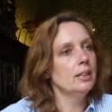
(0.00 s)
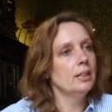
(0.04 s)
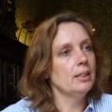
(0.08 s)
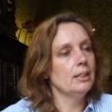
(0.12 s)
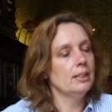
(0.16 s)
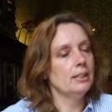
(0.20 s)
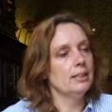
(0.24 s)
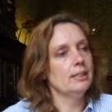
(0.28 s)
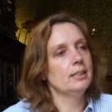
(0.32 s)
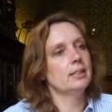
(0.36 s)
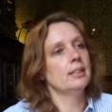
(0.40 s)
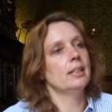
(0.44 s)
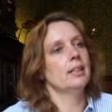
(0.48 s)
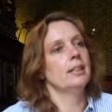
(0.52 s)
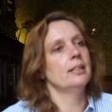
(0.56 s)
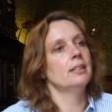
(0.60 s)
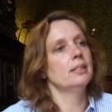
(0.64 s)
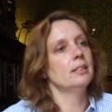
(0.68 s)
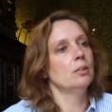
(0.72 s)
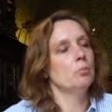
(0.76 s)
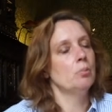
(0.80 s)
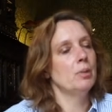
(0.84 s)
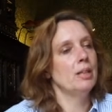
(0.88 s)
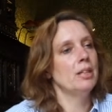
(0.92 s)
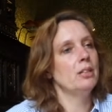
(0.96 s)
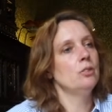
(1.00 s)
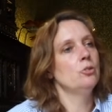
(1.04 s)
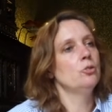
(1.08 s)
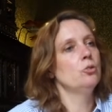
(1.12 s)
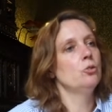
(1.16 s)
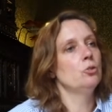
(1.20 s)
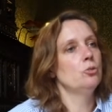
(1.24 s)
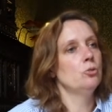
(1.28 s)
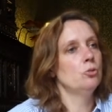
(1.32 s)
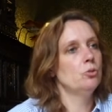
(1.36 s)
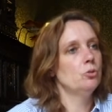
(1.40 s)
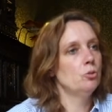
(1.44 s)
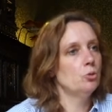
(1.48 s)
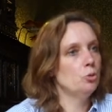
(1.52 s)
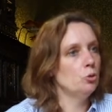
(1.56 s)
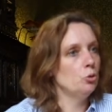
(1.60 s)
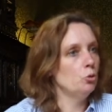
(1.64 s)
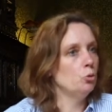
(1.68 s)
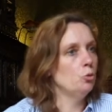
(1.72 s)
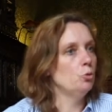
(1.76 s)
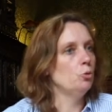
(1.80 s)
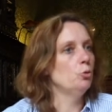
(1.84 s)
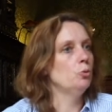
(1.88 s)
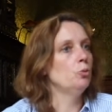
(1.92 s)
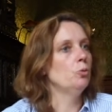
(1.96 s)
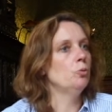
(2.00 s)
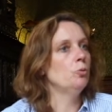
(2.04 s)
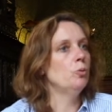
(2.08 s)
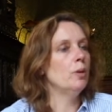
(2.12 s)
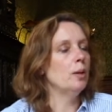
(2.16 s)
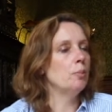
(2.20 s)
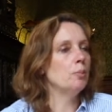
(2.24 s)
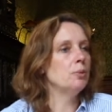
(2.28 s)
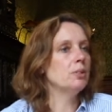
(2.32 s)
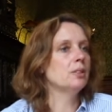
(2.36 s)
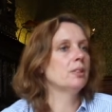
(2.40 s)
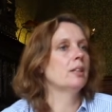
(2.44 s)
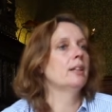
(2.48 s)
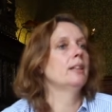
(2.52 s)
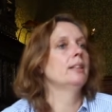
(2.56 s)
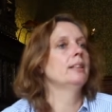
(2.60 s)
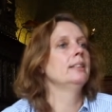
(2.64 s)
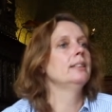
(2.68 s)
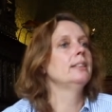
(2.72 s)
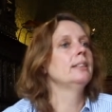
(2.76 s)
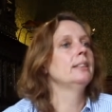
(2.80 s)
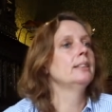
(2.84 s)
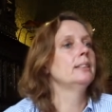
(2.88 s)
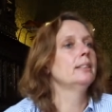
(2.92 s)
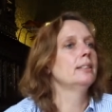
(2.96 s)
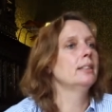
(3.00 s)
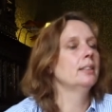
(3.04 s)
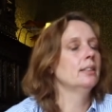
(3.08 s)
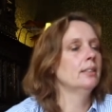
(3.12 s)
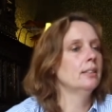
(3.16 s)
In this case, they made two websites,